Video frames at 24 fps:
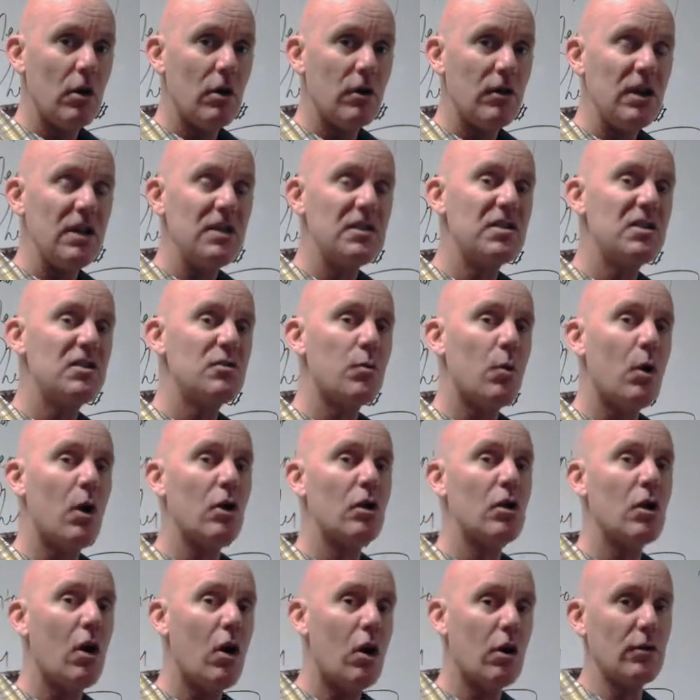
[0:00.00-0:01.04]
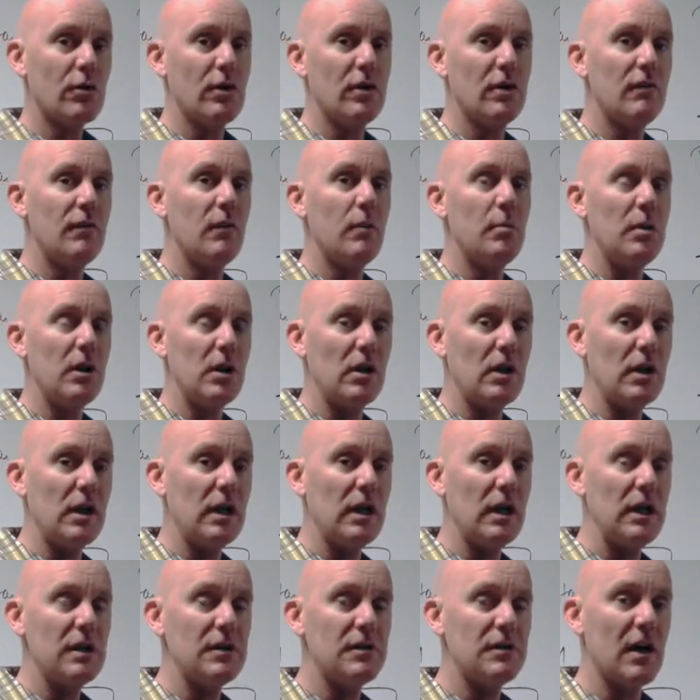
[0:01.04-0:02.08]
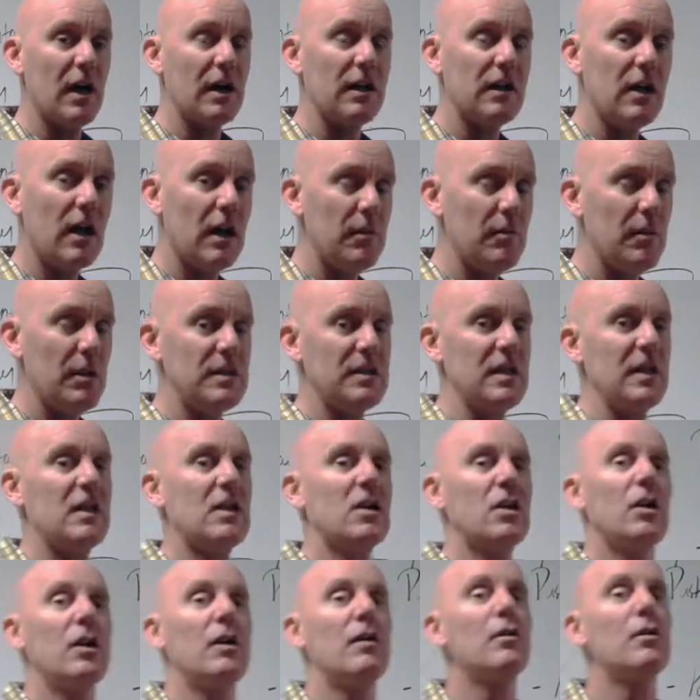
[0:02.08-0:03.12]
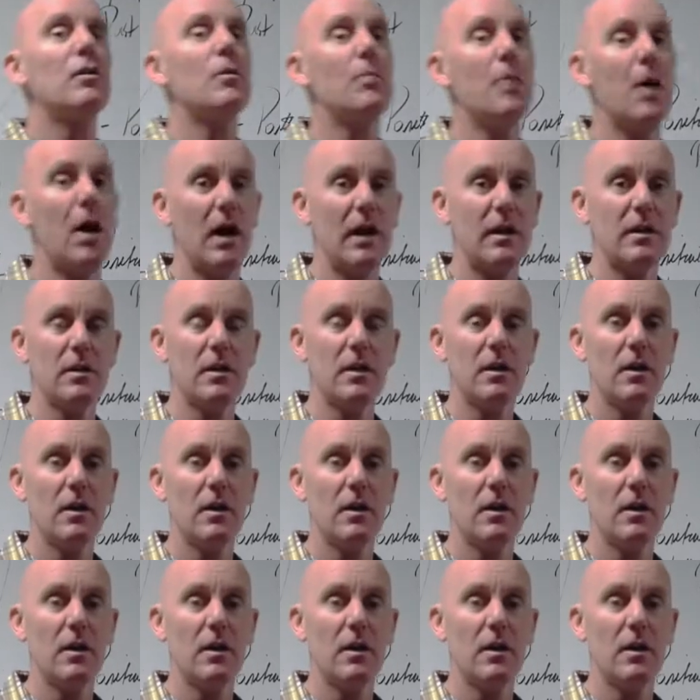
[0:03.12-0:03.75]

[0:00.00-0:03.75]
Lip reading: This is what cognitive ability is. I got him. I said, clear your mind.